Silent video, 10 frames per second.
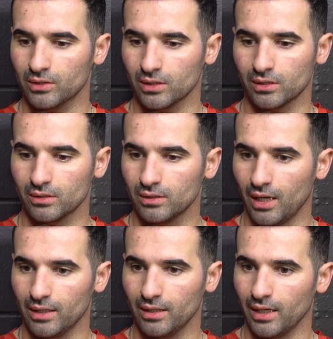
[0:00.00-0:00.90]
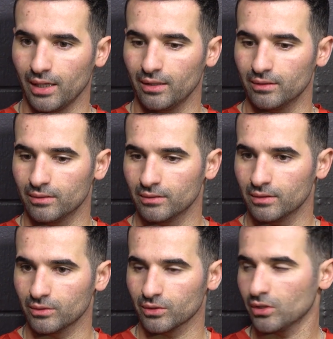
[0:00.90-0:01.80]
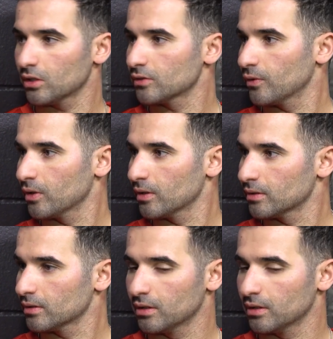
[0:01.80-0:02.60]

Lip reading: just not getting the results for it,